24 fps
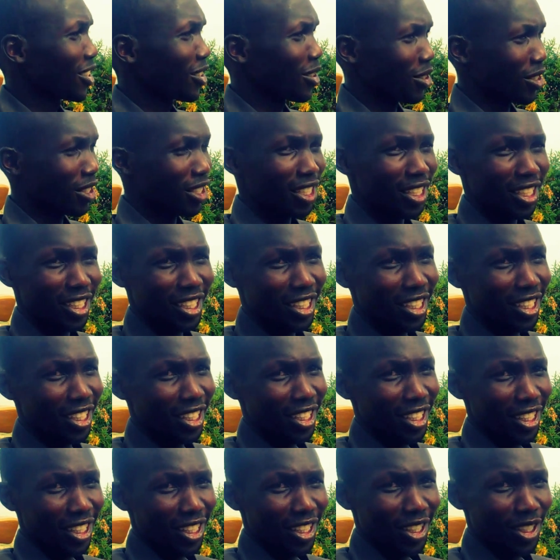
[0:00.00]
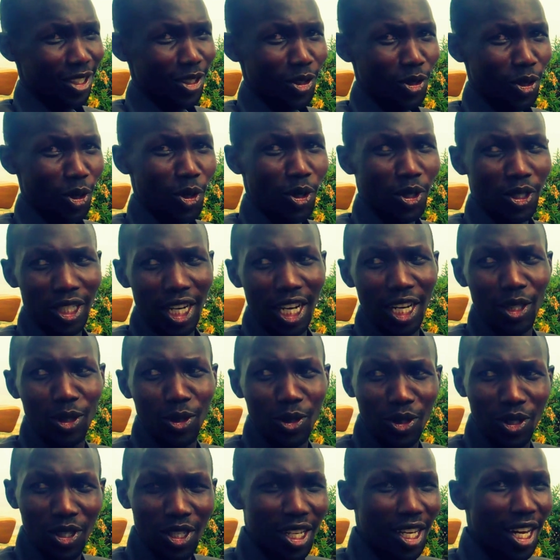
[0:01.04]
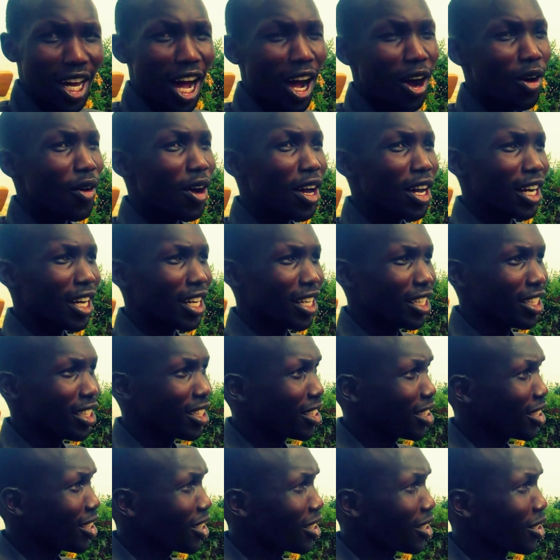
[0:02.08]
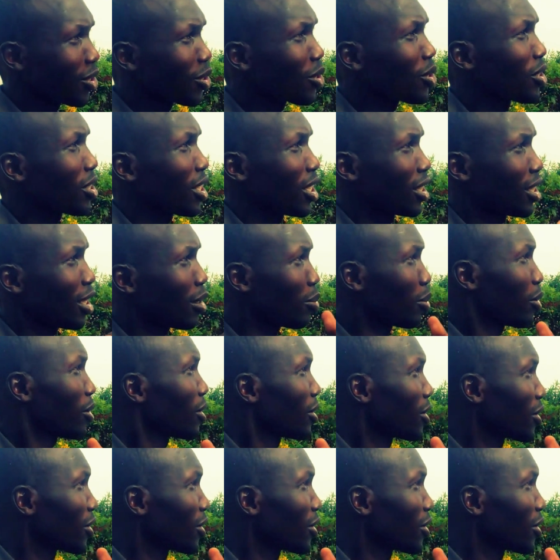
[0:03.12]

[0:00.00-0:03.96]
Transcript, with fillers: You see? So you try to see how I can cross the tap